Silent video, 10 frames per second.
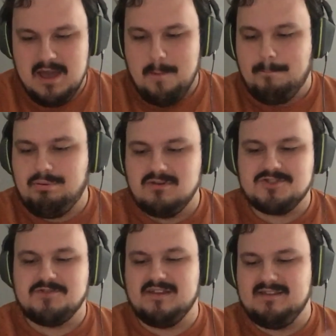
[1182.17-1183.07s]

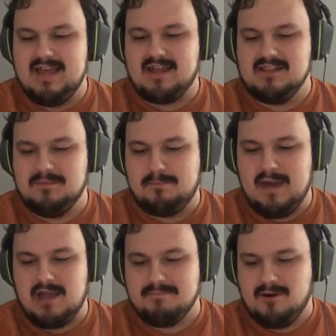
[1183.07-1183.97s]
bullets to the neck and the
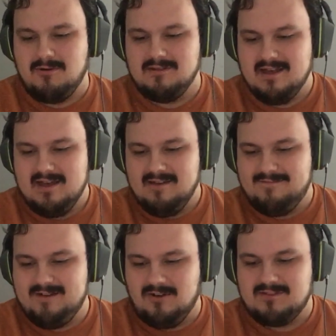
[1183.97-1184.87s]
backbone,
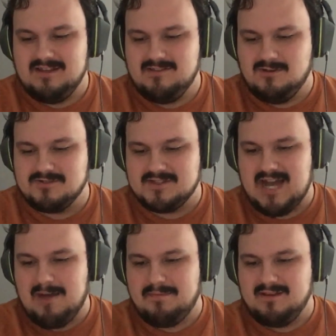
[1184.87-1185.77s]
felt it, no
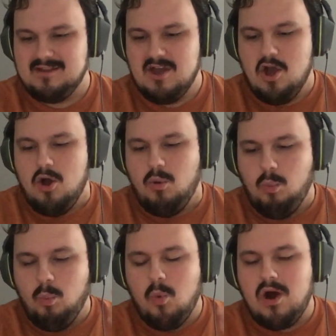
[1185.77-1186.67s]
stopping.
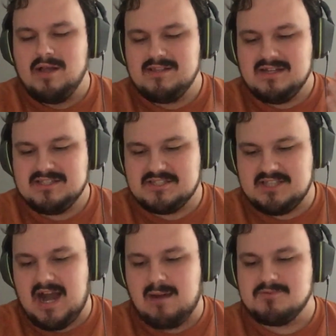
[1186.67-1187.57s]
One
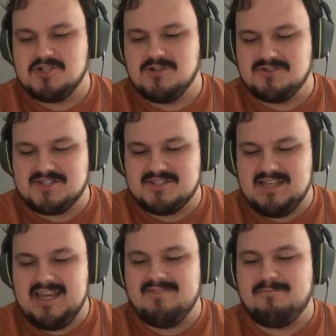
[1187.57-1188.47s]
stop turned
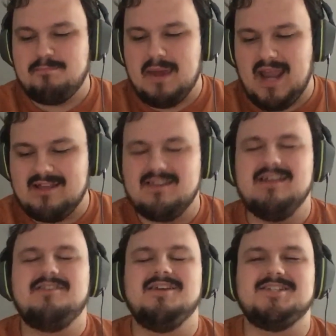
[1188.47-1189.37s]
Steve Bannon
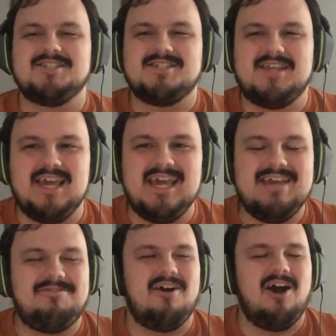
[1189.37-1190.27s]
into
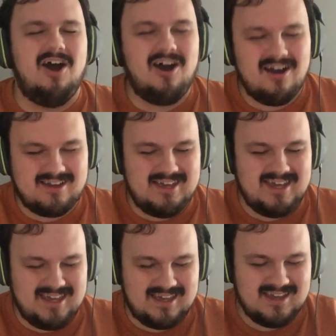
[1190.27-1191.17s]
Steve
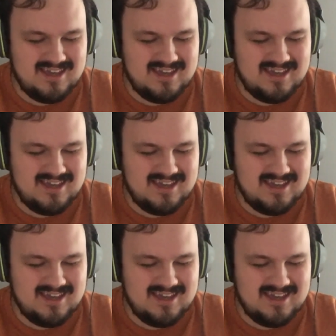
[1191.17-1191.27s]
Hawking.